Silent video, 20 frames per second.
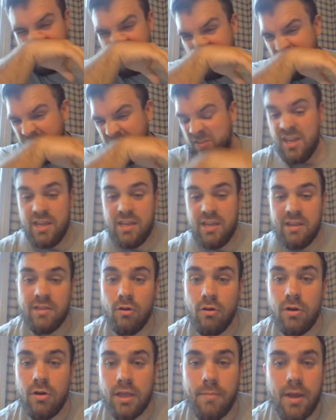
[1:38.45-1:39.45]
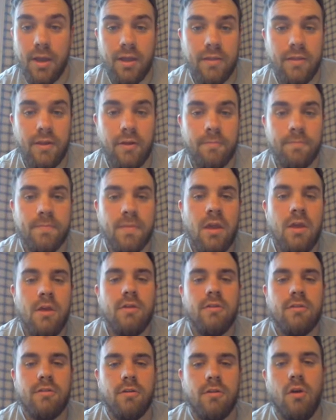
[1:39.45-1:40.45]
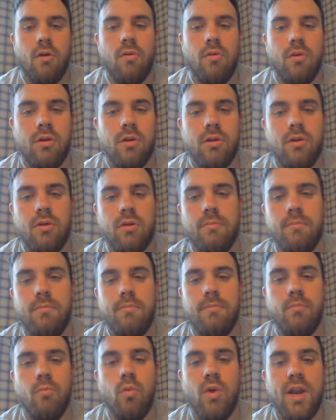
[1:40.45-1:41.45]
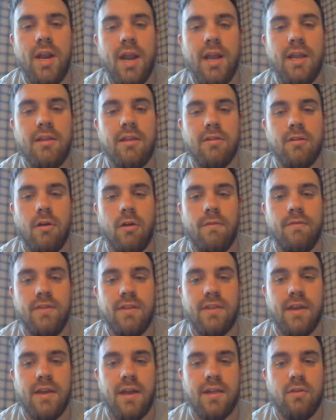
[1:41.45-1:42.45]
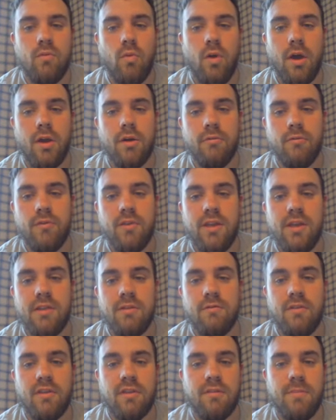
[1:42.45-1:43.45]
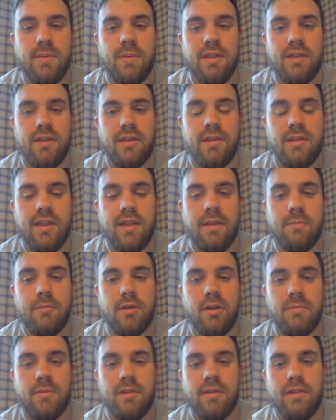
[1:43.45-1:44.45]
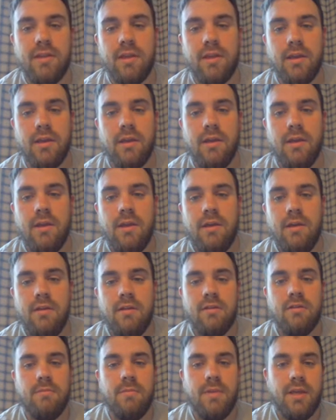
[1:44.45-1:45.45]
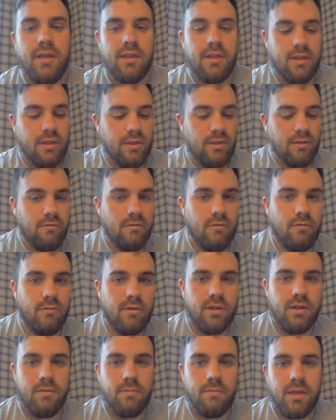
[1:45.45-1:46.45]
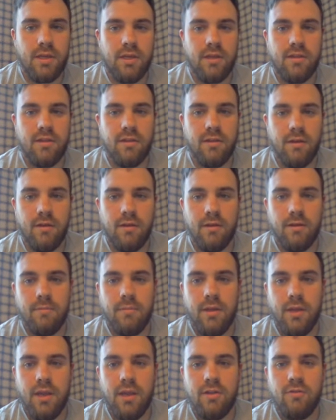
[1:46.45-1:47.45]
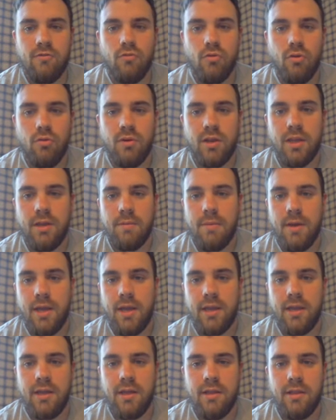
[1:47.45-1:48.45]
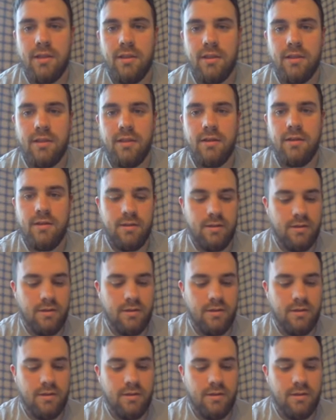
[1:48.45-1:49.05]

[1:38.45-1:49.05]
the sodium ion there. So when I dissolve these guys in water, these are the species that I'm going to be seeing. So basically there's going to be some hydronium ions,